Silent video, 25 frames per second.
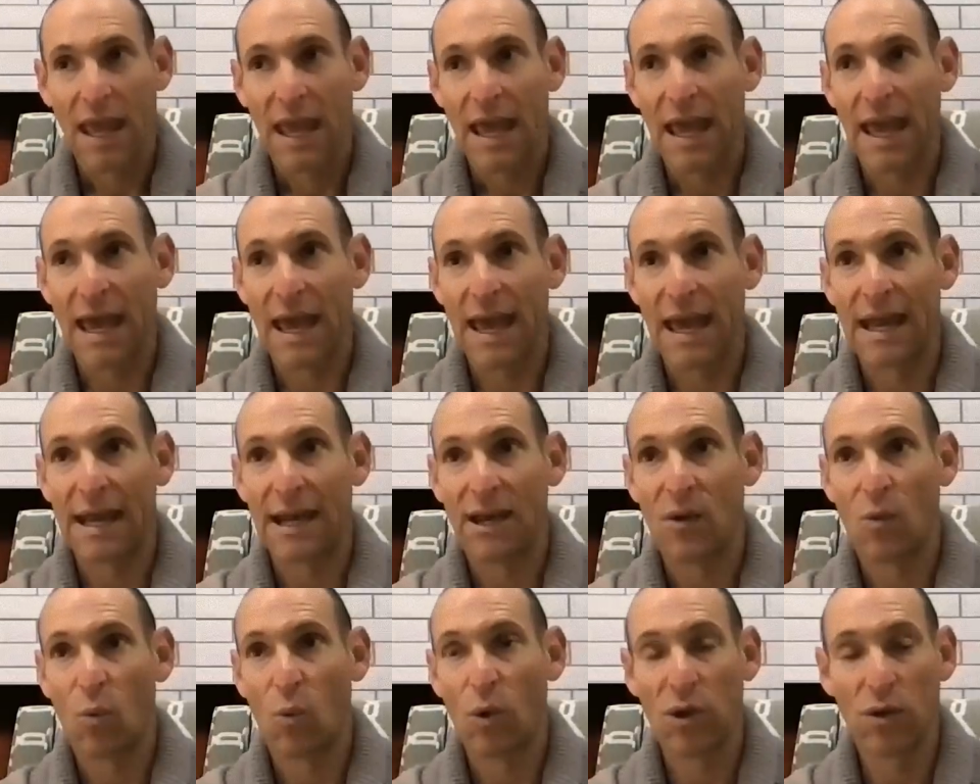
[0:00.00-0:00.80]

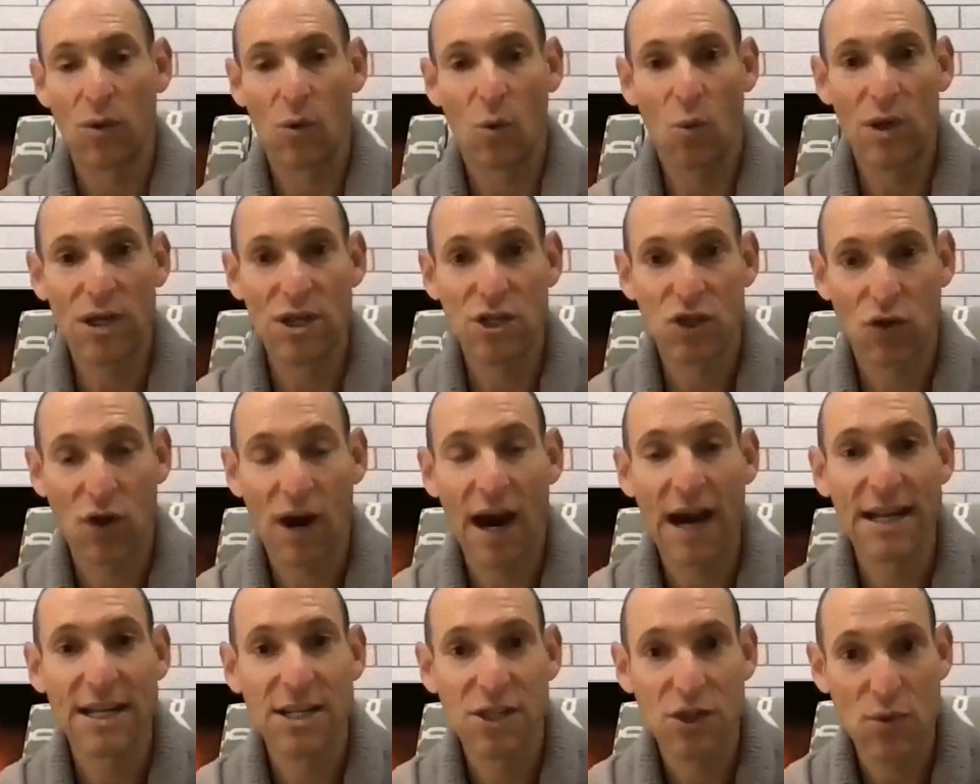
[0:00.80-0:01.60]
And we
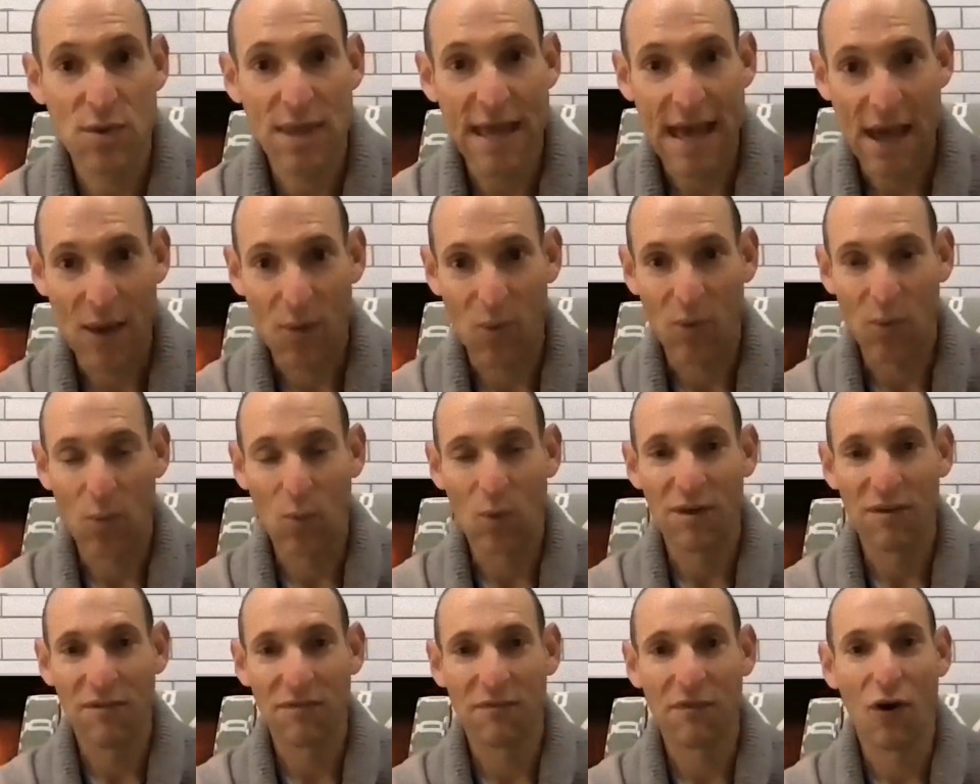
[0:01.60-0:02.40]
try to do that.
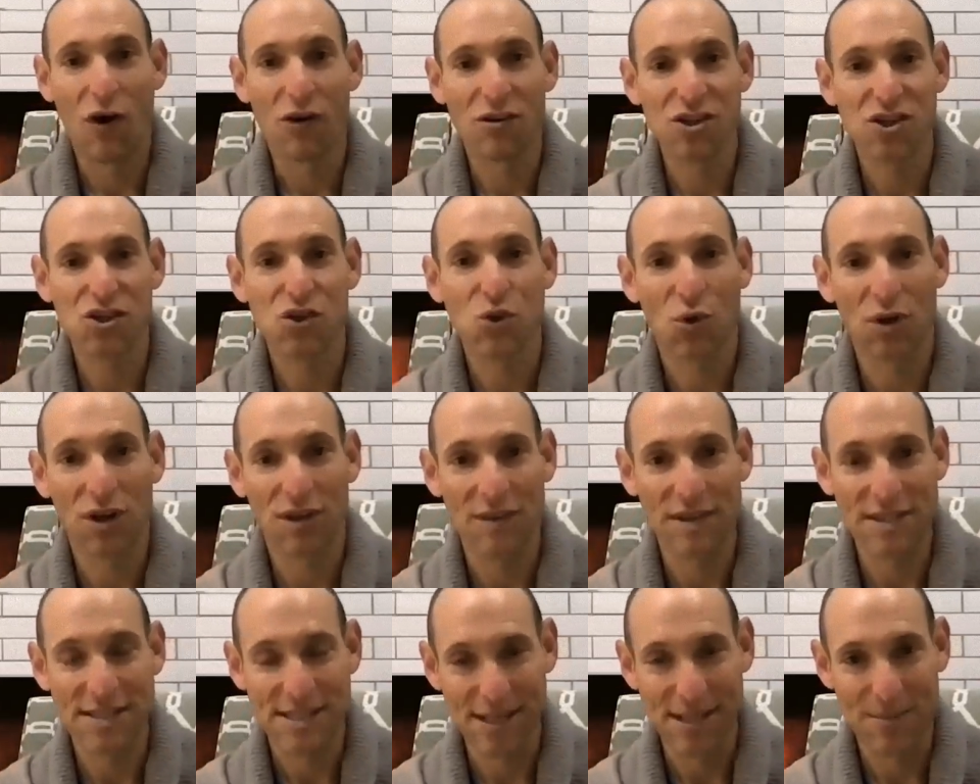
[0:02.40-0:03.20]
We fall short of
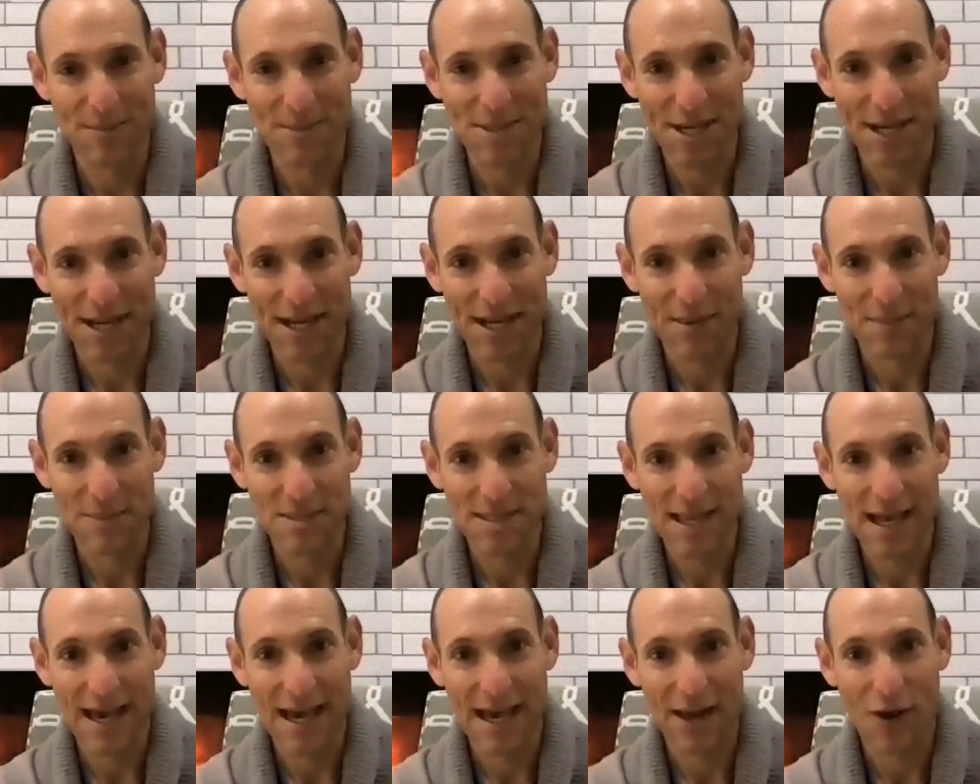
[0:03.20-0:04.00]
it sometimes
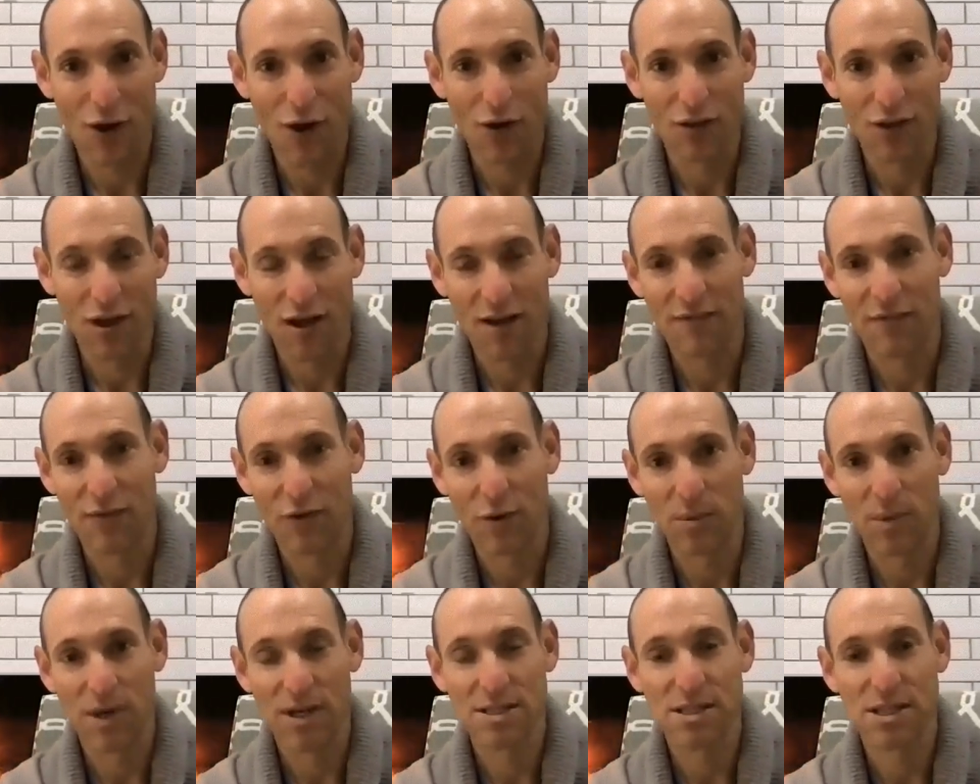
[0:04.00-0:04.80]
at our law
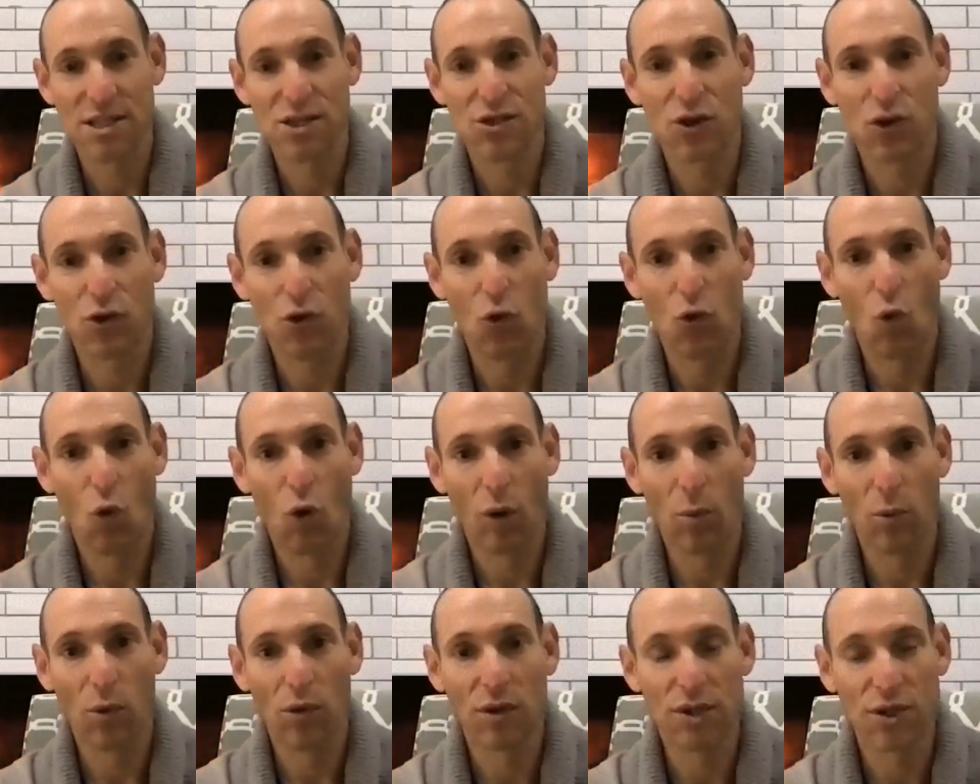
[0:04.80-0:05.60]
firm because these are
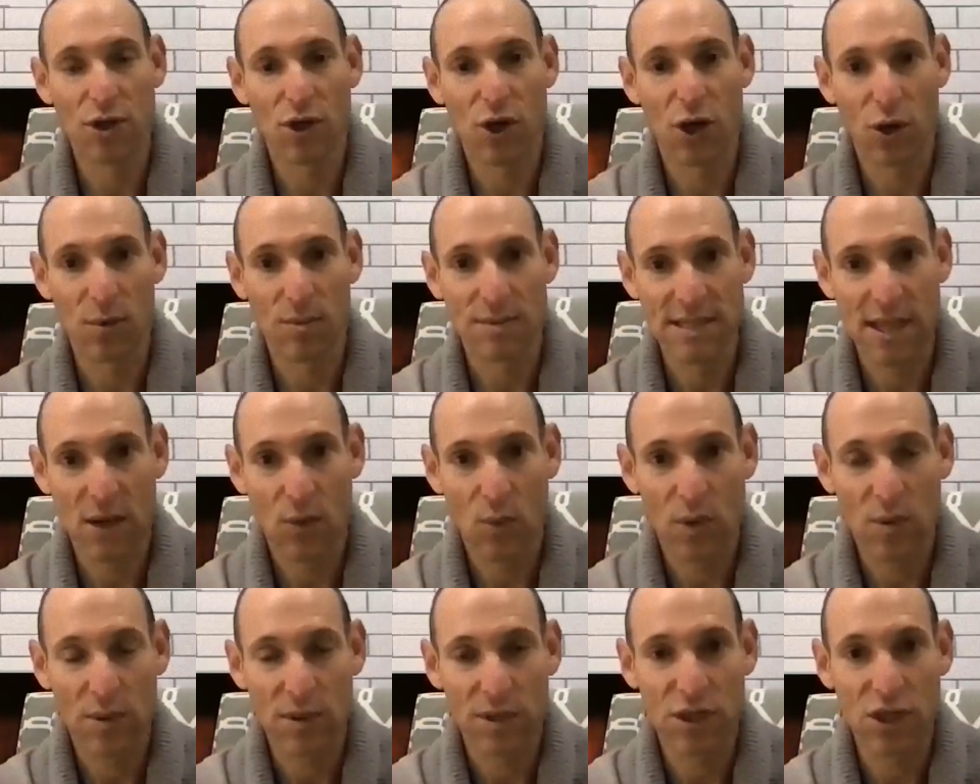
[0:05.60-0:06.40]
normal terms that
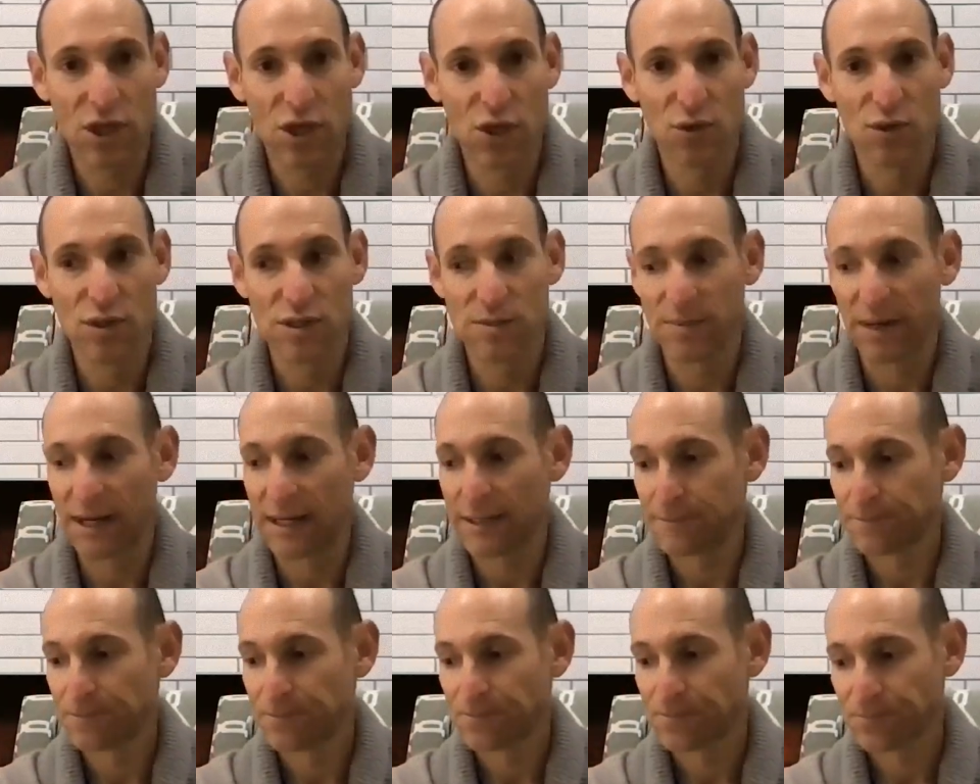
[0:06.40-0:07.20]
we would use.
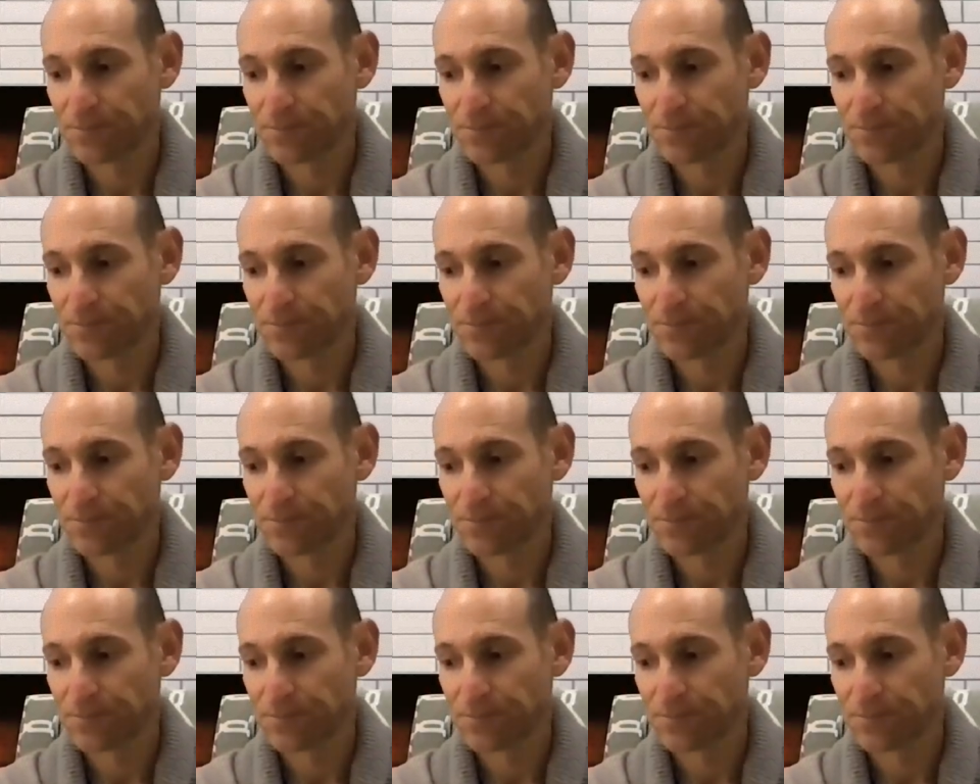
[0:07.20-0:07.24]
But